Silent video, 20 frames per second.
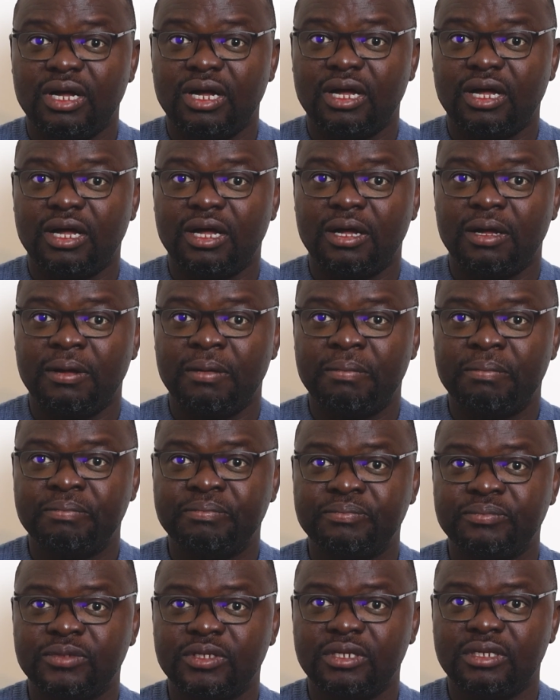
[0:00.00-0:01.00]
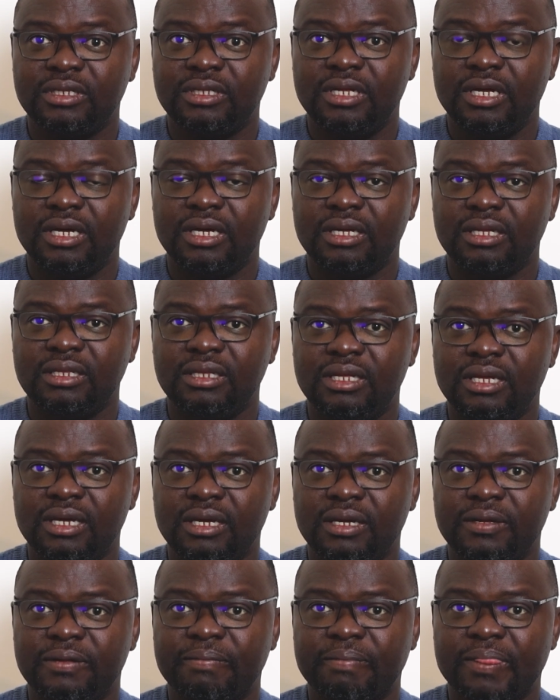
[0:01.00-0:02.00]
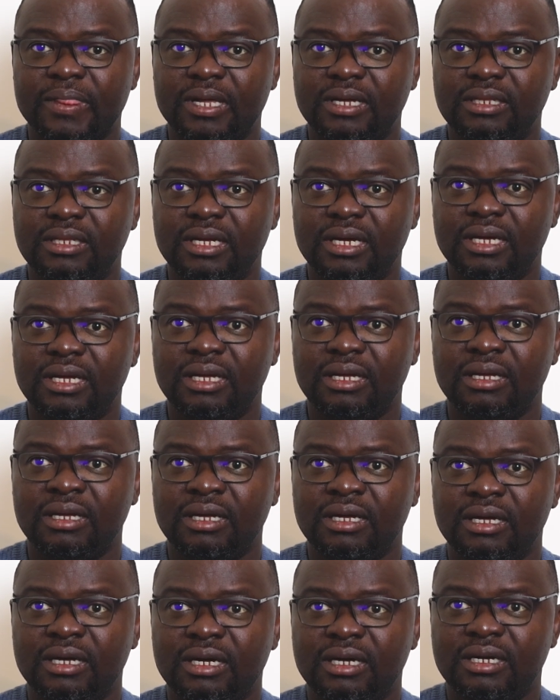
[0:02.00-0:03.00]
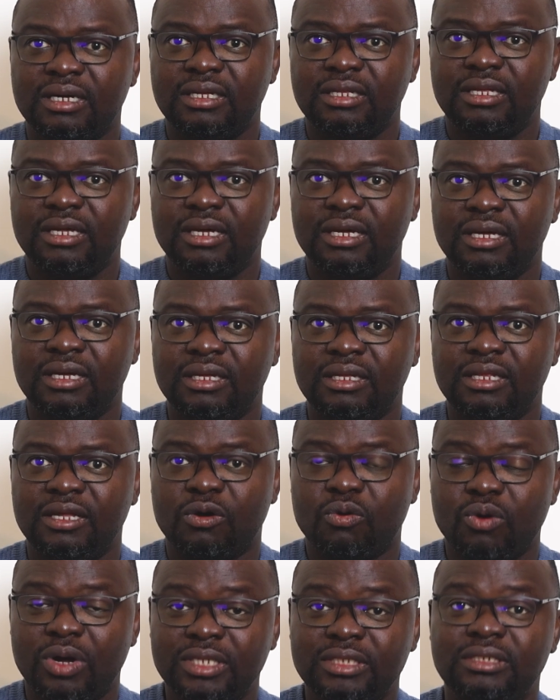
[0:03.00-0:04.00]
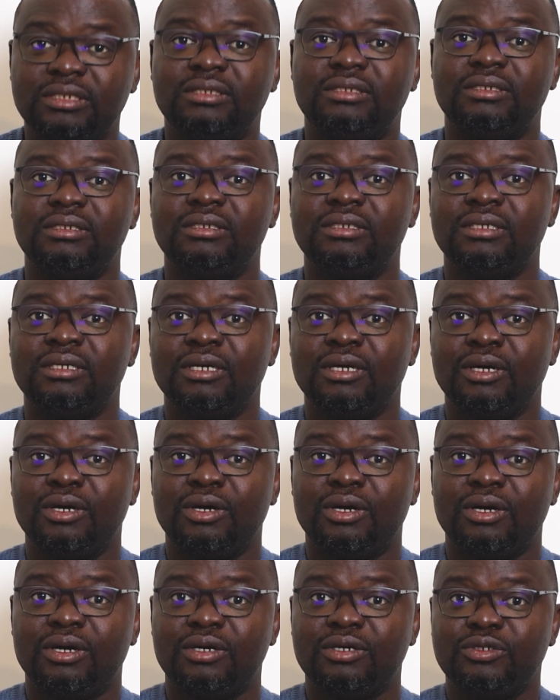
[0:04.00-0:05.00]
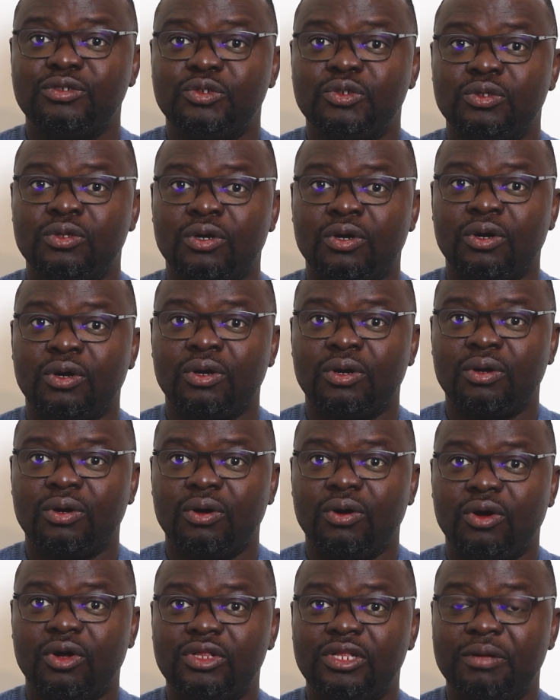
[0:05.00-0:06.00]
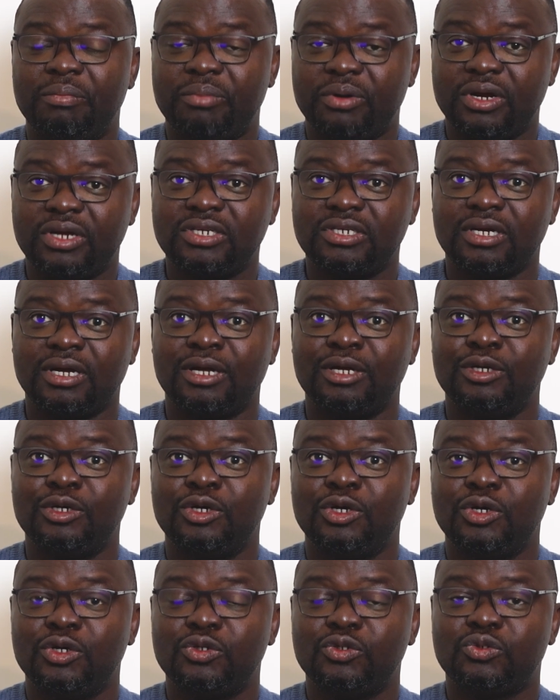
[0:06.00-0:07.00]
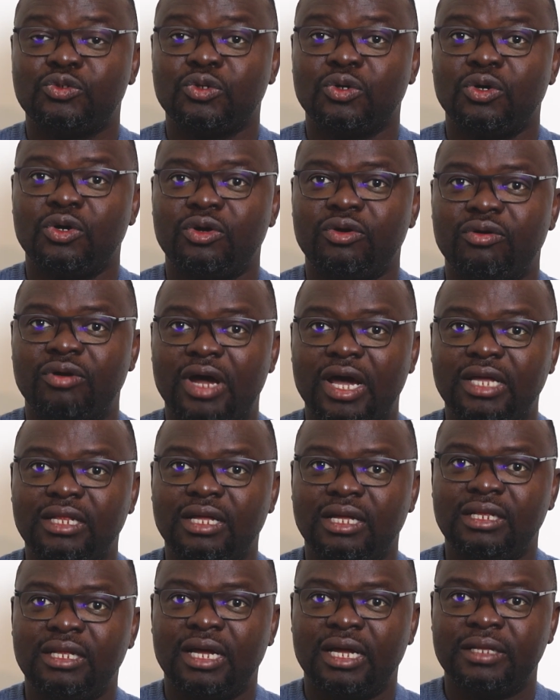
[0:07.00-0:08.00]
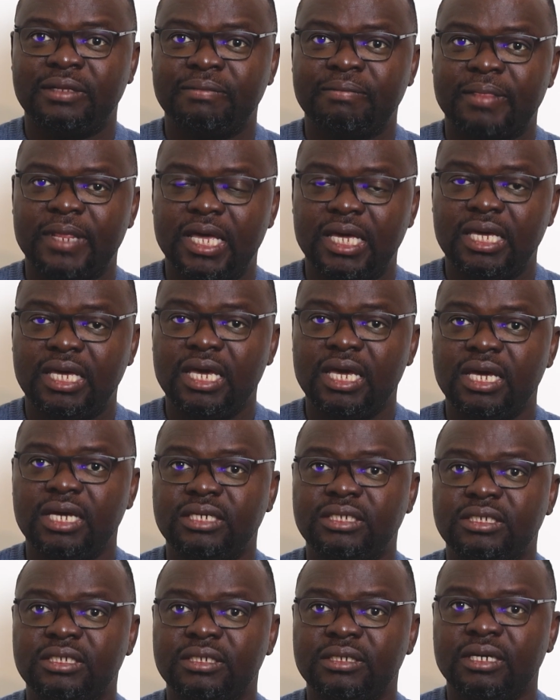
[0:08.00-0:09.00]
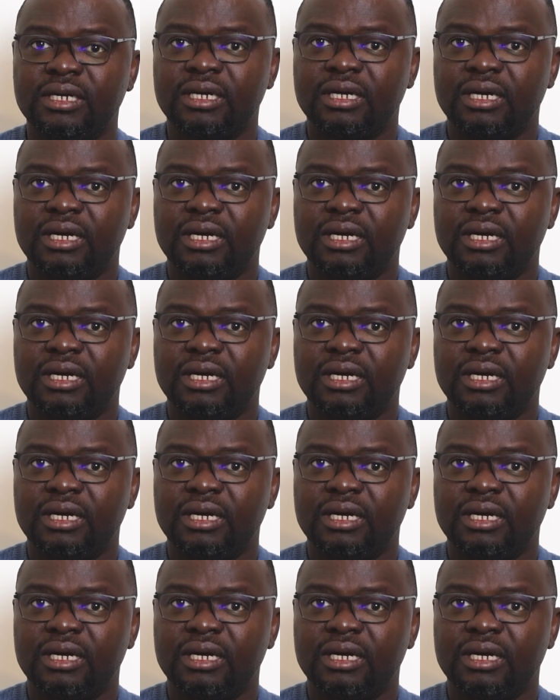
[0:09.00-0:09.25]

um, the, the the the quantity, or the pressure. So rather than a gauge,